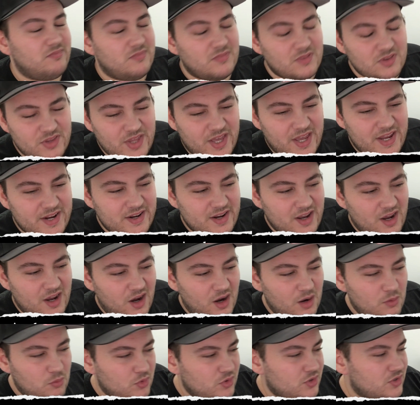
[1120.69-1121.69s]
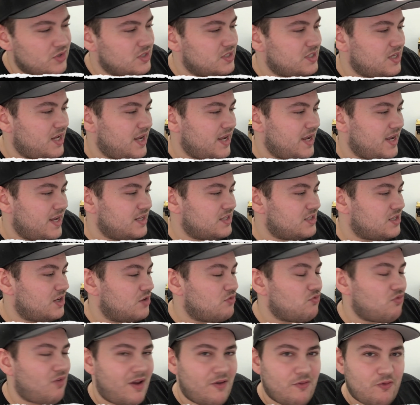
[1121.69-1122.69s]
then I wouldn't say it's a
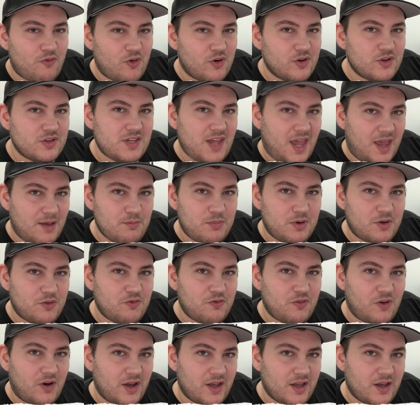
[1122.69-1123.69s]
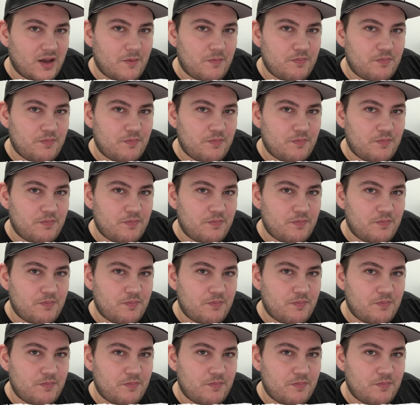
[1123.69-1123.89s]
reference amplifier,